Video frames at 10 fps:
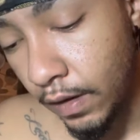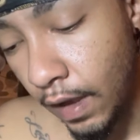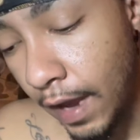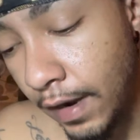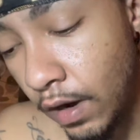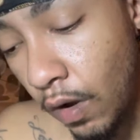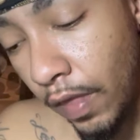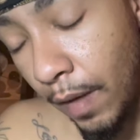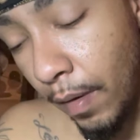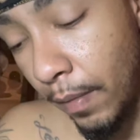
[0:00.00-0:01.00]
I did all
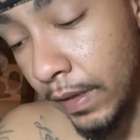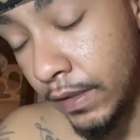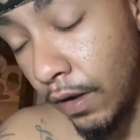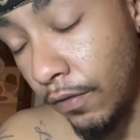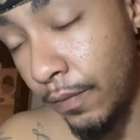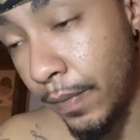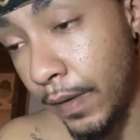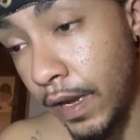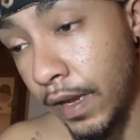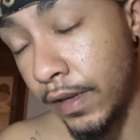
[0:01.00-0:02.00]
that by myself
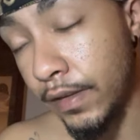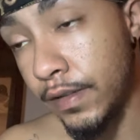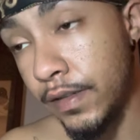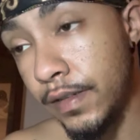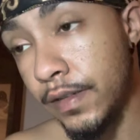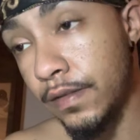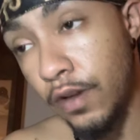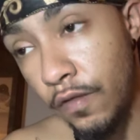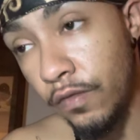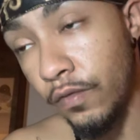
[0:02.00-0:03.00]
because
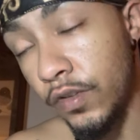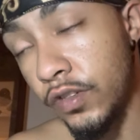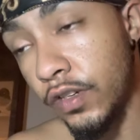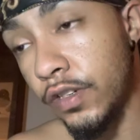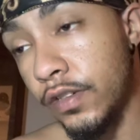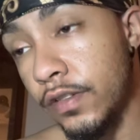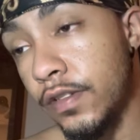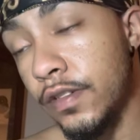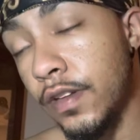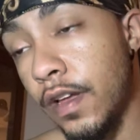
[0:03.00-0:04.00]
COVID
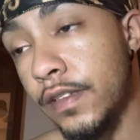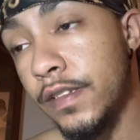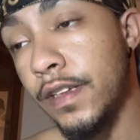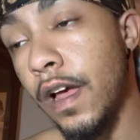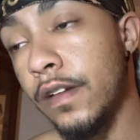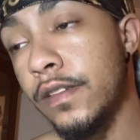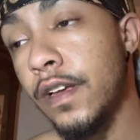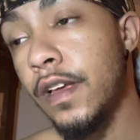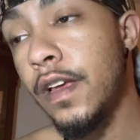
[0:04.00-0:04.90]
restrictions. It sucked.